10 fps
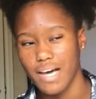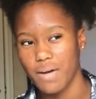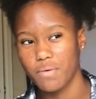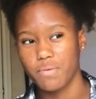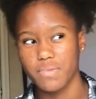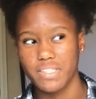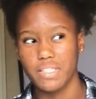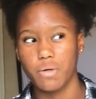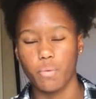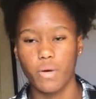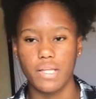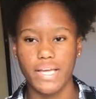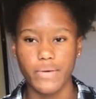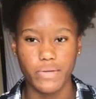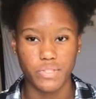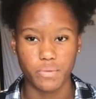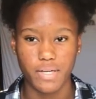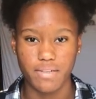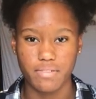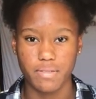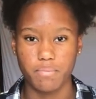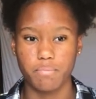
I don't really know what language or whatever,